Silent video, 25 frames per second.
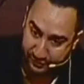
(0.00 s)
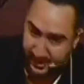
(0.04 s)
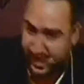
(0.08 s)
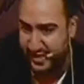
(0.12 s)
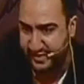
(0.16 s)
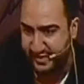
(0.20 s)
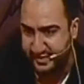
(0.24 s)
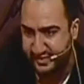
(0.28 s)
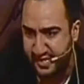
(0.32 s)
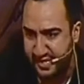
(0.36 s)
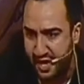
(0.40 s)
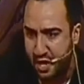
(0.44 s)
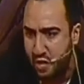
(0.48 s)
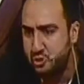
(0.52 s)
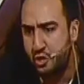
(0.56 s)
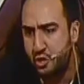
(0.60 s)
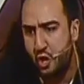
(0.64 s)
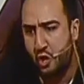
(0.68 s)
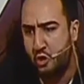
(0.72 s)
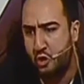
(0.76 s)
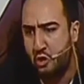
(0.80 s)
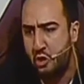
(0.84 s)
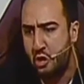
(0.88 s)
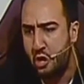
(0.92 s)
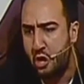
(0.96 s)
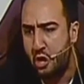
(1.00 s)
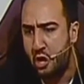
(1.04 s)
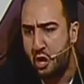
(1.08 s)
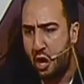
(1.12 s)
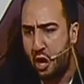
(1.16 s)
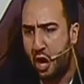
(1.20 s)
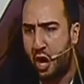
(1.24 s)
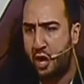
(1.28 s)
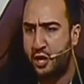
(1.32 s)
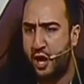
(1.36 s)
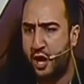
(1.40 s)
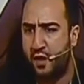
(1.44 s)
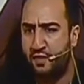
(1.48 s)
Yes? No.
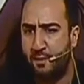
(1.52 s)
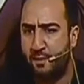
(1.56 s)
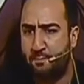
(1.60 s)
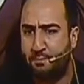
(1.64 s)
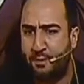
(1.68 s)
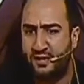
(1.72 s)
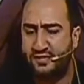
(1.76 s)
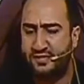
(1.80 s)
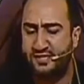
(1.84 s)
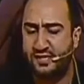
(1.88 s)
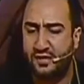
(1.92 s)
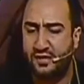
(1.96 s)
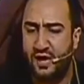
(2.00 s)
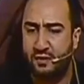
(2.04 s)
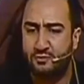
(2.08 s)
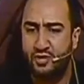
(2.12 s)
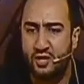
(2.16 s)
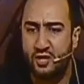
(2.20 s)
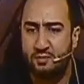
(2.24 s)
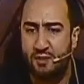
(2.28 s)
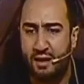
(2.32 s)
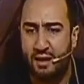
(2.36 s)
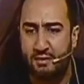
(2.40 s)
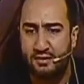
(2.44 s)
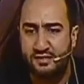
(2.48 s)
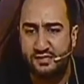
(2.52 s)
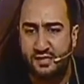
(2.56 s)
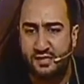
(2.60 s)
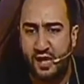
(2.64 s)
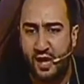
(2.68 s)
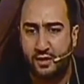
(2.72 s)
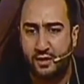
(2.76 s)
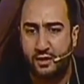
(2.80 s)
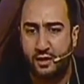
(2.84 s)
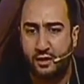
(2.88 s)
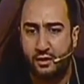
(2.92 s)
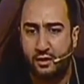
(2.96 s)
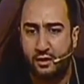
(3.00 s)
Another person came to Imam
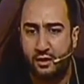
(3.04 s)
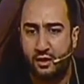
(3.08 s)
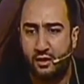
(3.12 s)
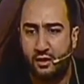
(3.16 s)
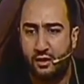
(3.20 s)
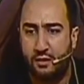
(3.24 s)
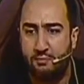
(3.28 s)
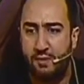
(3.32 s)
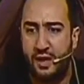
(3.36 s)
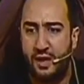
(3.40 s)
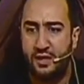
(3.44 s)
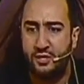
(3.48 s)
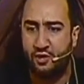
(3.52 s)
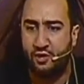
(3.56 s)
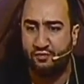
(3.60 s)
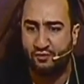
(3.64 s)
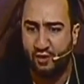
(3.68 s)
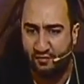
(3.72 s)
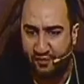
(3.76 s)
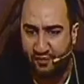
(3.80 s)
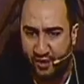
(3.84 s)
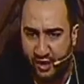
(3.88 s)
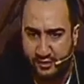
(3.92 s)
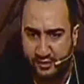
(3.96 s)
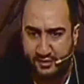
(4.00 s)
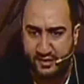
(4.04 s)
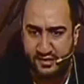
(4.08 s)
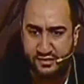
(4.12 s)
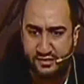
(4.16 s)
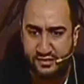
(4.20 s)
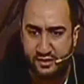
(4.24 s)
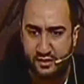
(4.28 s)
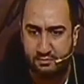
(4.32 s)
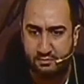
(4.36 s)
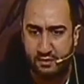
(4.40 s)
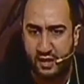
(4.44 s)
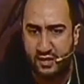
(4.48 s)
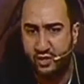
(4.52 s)
as-Sadiq. Many of you have heard this
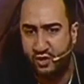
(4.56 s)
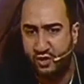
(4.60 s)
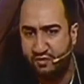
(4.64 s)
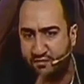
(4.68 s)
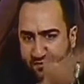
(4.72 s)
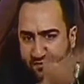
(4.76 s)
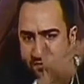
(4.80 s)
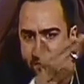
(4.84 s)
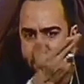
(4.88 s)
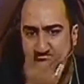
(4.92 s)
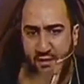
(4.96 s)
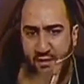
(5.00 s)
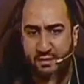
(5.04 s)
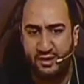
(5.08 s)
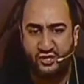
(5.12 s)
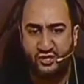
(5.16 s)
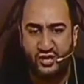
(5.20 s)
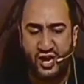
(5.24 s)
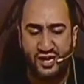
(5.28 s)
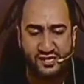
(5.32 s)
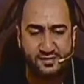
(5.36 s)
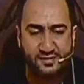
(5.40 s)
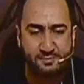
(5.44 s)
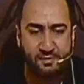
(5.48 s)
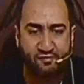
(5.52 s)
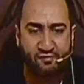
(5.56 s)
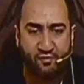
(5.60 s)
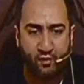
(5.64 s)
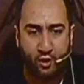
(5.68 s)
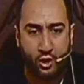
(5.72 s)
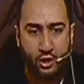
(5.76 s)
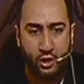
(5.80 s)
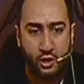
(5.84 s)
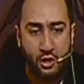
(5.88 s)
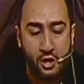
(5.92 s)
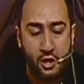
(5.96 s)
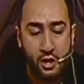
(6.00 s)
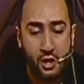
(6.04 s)
in many of the majalis
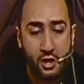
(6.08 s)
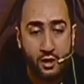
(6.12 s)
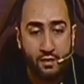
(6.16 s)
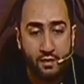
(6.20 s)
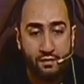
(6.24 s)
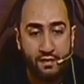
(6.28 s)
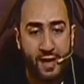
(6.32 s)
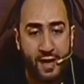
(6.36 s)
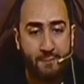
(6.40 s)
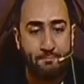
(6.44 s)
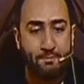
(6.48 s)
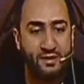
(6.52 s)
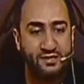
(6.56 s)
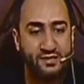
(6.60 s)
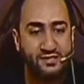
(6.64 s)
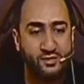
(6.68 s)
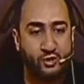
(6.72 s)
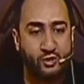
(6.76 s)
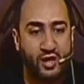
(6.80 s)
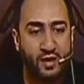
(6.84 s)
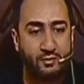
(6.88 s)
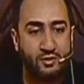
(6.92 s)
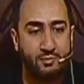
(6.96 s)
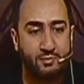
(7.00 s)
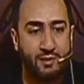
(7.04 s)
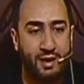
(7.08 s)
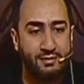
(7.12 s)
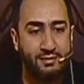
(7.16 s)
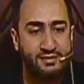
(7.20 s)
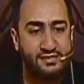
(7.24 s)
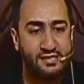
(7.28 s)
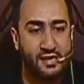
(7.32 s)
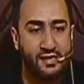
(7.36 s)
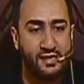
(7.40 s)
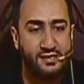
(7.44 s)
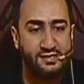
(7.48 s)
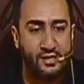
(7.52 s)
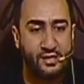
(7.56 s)
before. That person who came to Imam
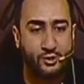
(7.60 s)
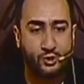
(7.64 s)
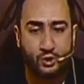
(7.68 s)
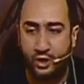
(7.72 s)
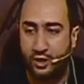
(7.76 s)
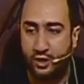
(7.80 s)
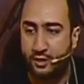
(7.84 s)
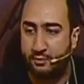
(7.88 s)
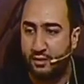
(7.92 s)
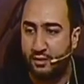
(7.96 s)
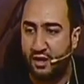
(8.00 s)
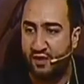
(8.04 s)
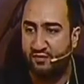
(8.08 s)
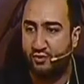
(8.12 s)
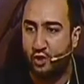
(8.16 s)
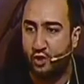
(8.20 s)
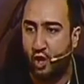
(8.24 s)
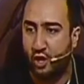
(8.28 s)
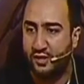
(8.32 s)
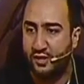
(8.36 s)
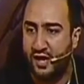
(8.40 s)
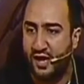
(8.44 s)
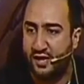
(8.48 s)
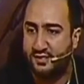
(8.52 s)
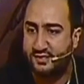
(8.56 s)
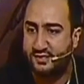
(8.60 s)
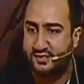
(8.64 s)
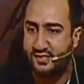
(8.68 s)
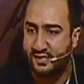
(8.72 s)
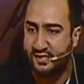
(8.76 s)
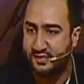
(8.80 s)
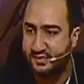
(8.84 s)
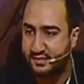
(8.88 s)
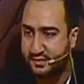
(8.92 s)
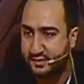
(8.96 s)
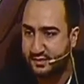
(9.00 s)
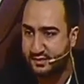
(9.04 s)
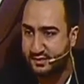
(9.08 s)
as-Sadiq said to him, if God
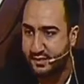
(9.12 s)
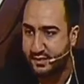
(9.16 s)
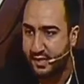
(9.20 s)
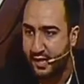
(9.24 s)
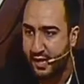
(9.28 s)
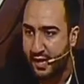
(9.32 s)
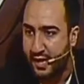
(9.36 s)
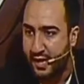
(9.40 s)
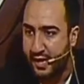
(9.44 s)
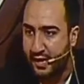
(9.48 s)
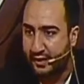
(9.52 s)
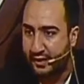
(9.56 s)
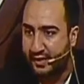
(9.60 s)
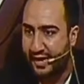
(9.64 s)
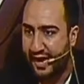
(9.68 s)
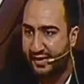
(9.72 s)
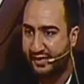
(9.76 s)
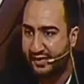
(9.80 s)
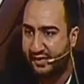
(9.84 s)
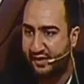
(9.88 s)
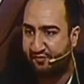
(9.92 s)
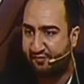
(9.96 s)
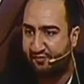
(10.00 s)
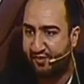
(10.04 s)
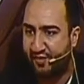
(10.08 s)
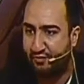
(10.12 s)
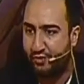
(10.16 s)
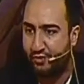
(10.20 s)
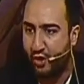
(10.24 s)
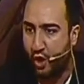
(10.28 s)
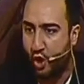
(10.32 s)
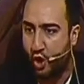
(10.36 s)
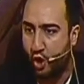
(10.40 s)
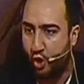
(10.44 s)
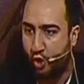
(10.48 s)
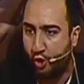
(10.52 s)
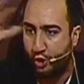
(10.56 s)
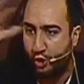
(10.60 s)
exists, can he fit the
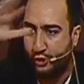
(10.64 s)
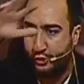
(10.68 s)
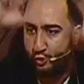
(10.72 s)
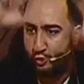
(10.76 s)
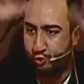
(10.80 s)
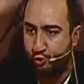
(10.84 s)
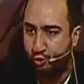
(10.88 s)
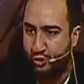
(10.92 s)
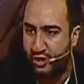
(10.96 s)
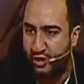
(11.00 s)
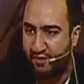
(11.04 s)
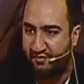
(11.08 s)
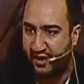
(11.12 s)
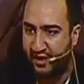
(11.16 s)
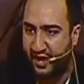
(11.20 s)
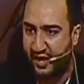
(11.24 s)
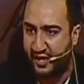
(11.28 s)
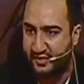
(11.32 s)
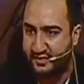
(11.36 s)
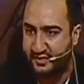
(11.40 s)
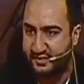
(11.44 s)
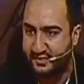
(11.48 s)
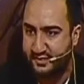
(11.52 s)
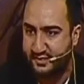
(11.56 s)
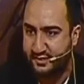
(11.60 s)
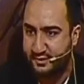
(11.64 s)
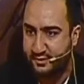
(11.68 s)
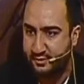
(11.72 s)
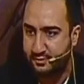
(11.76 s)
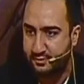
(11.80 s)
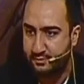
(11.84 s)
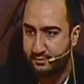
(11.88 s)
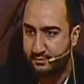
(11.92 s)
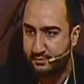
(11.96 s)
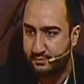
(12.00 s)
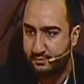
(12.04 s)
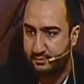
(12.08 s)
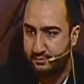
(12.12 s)
whole universe
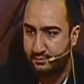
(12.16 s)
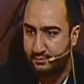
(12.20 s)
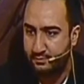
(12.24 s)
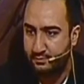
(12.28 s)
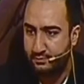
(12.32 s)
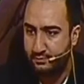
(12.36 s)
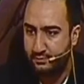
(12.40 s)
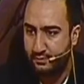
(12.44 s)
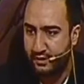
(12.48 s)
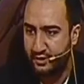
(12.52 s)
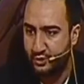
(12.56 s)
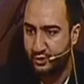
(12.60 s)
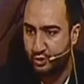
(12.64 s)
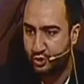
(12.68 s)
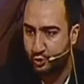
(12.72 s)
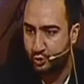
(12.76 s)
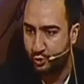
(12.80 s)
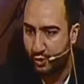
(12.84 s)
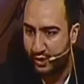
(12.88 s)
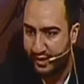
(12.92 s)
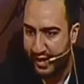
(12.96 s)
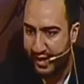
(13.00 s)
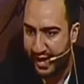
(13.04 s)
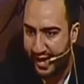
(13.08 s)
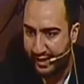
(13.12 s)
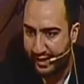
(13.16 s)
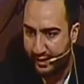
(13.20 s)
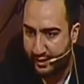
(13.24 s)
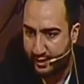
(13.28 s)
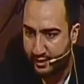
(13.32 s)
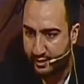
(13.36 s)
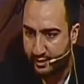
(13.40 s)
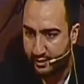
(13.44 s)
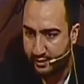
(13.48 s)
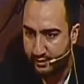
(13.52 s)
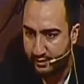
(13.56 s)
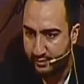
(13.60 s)
into an egg?